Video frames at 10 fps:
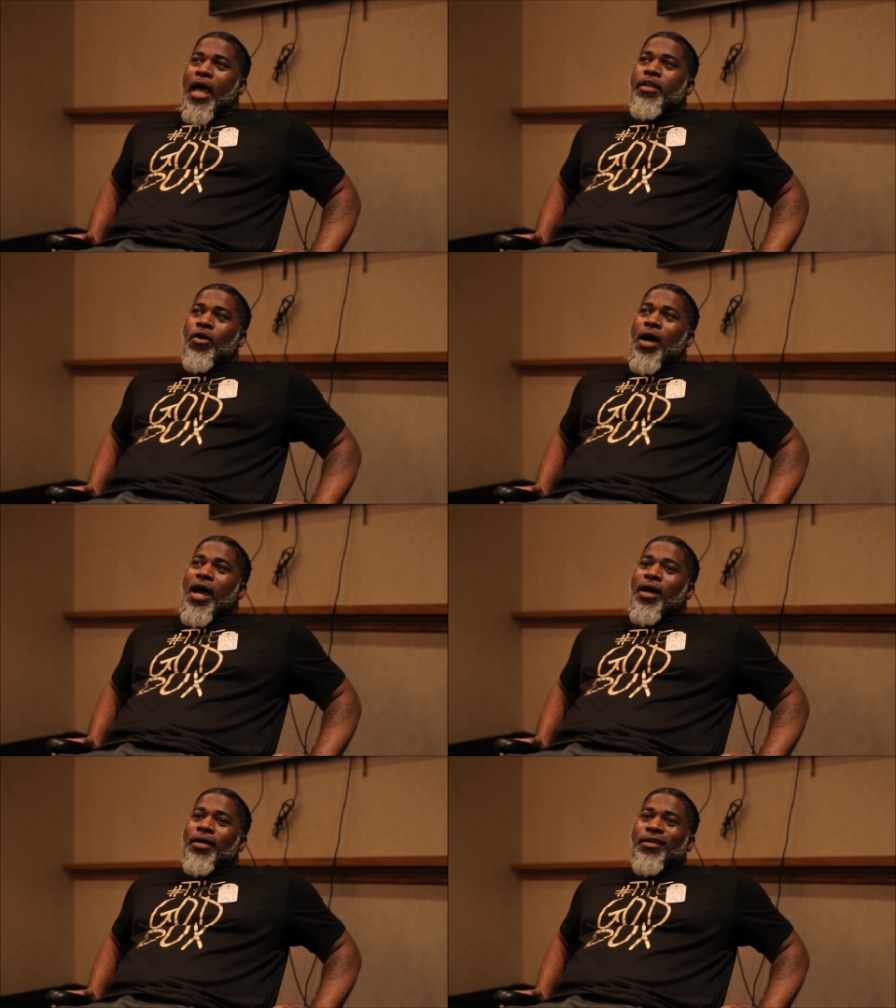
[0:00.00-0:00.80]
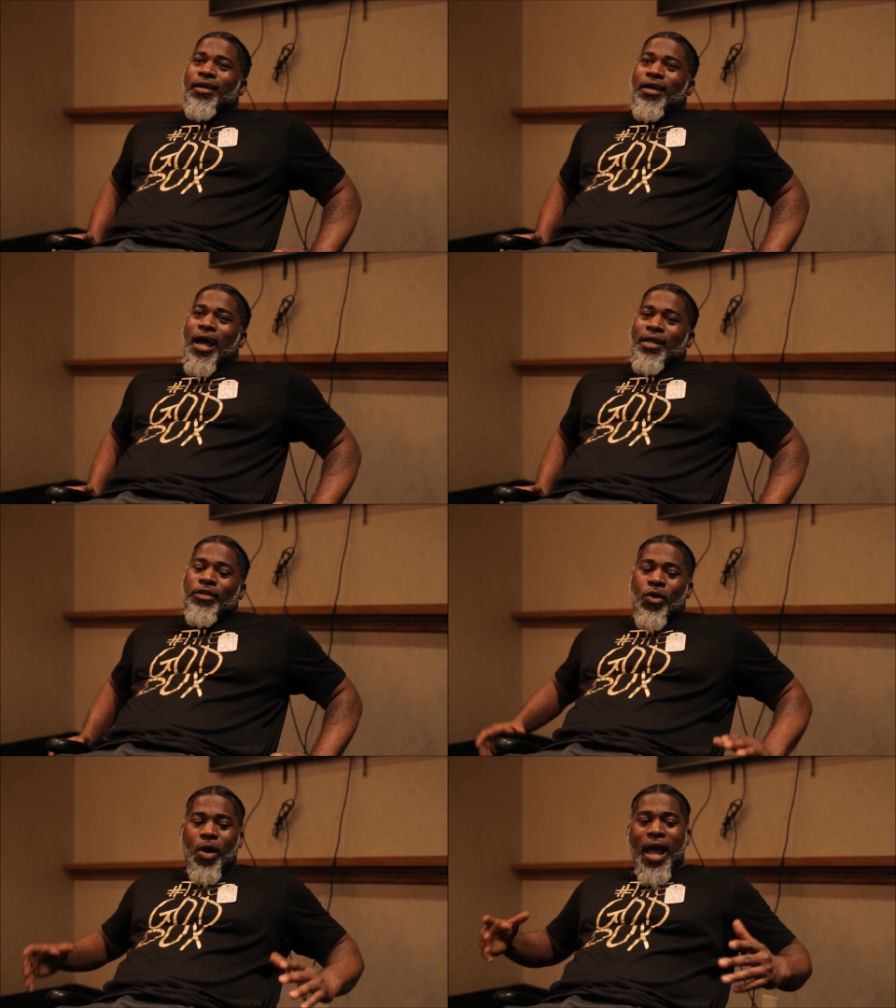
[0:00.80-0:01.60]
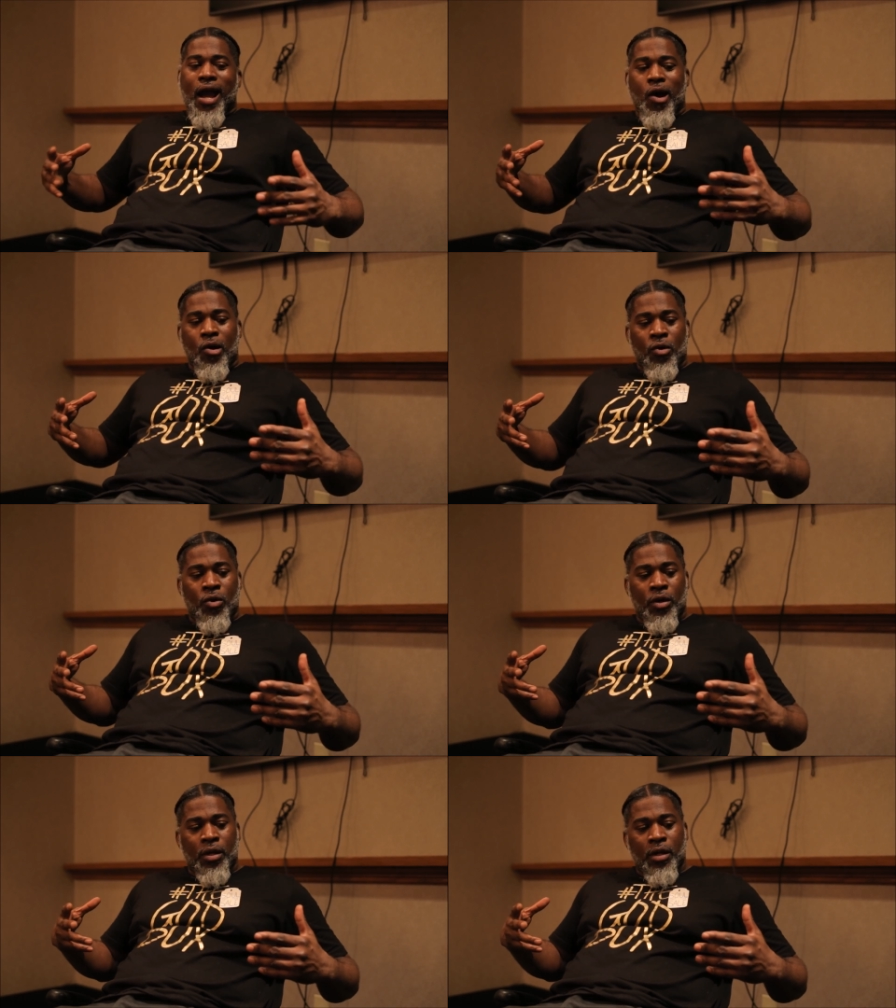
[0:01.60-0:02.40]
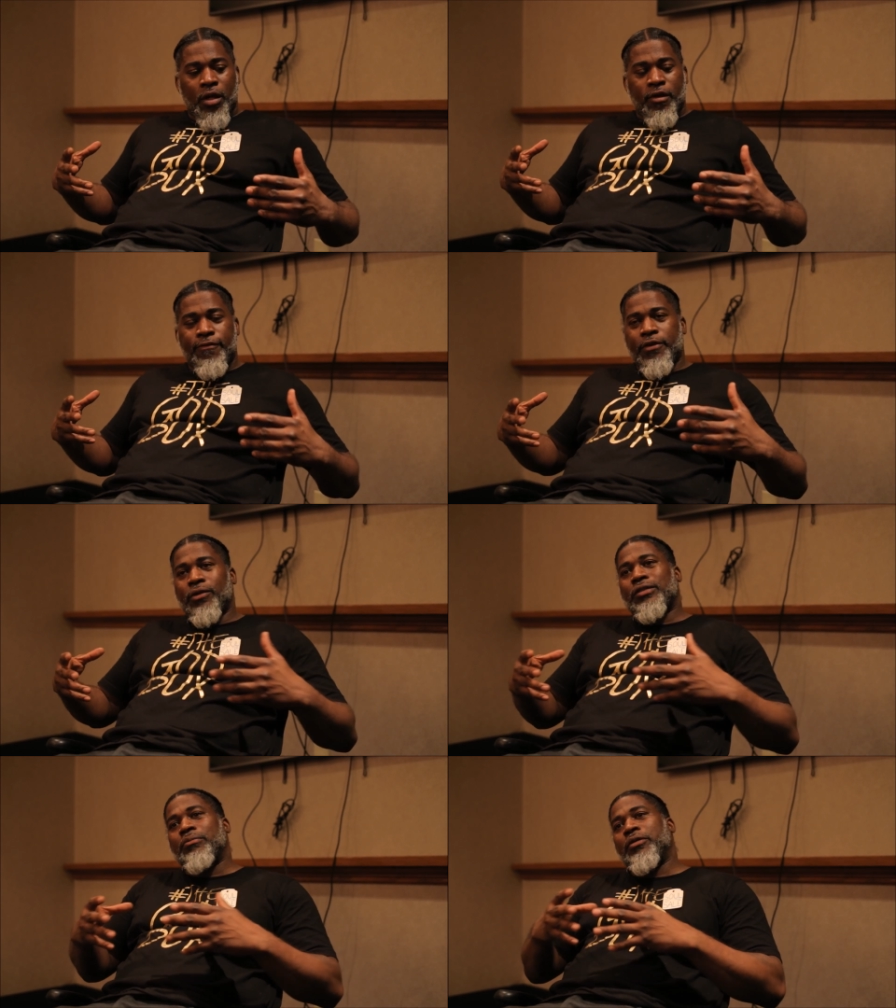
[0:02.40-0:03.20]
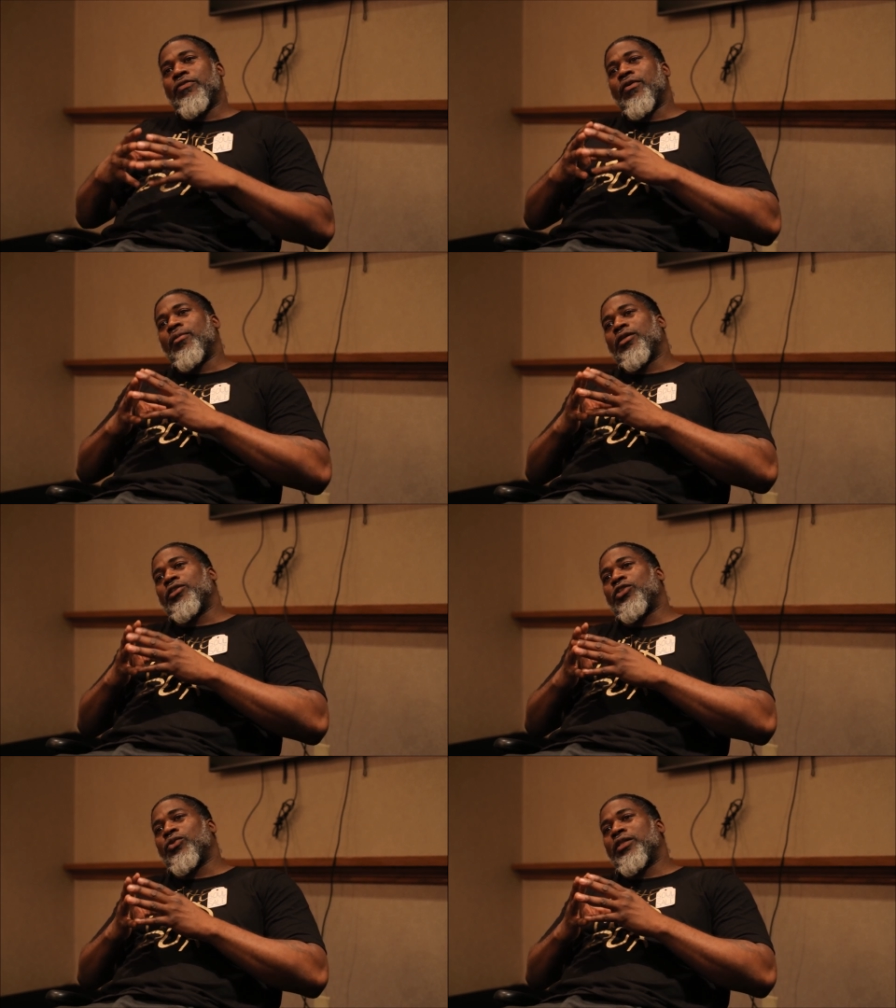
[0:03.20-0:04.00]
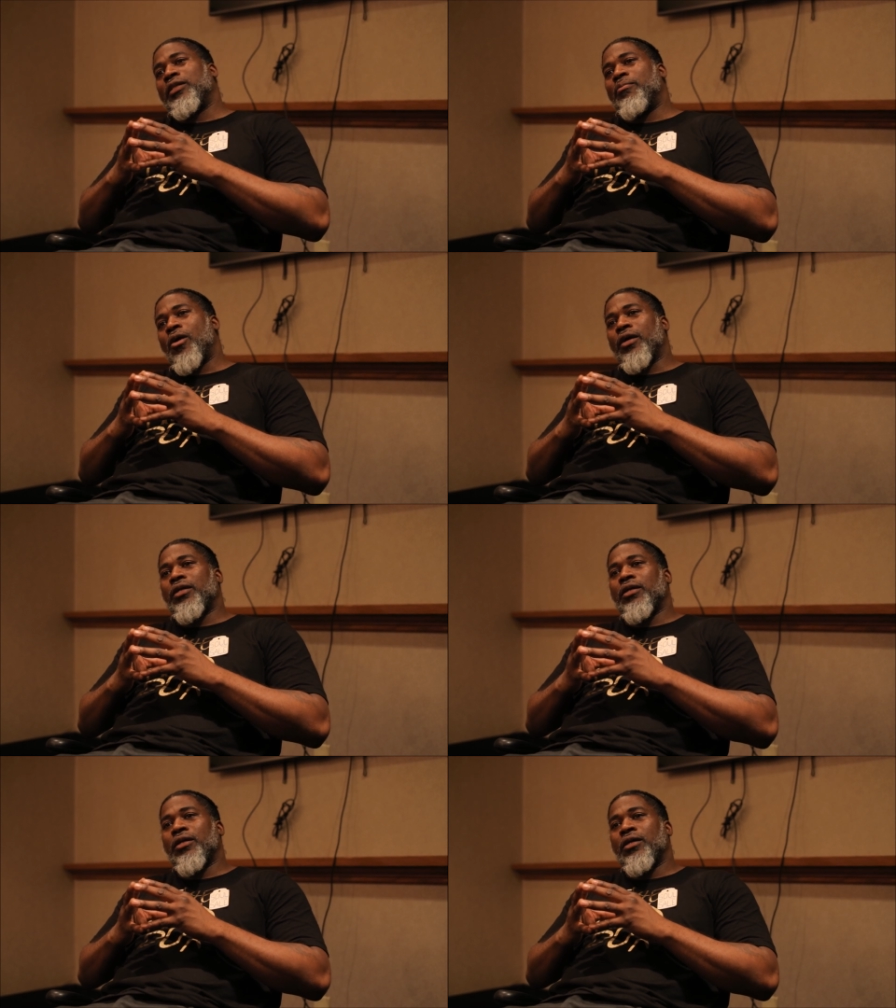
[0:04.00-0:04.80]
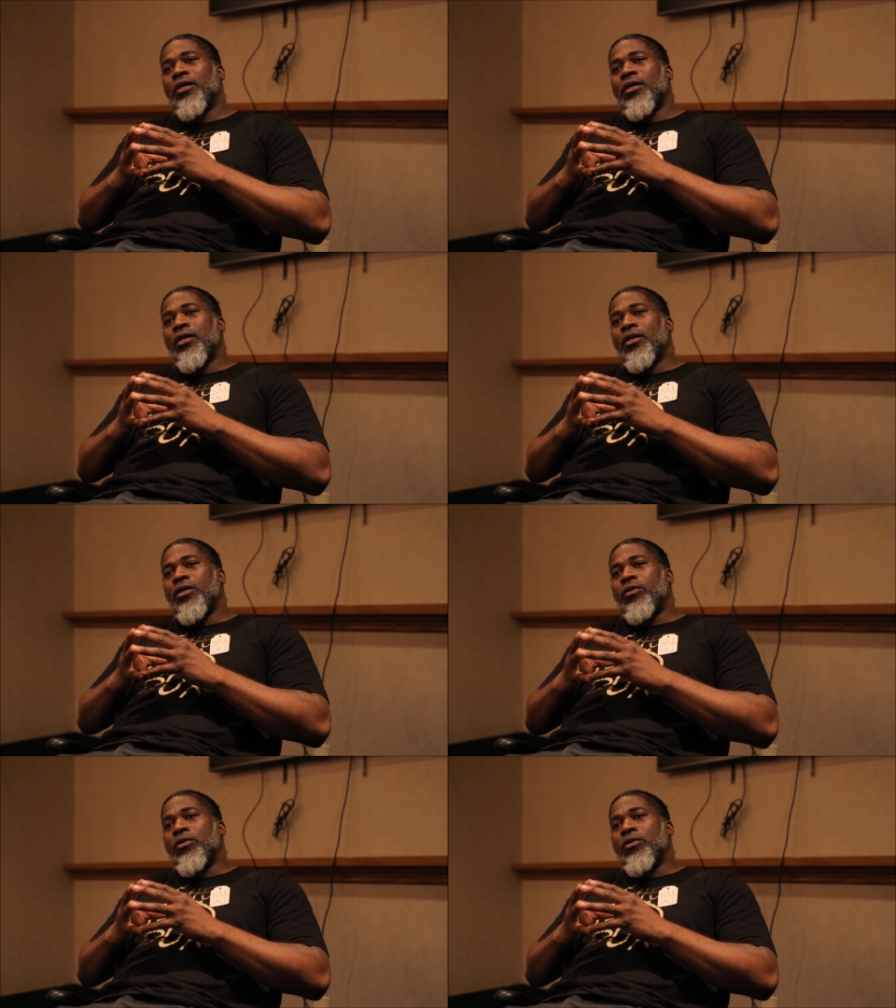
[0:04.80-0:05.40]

I know how uh, I know how it feels to be from a constricted market. Mm-hmm.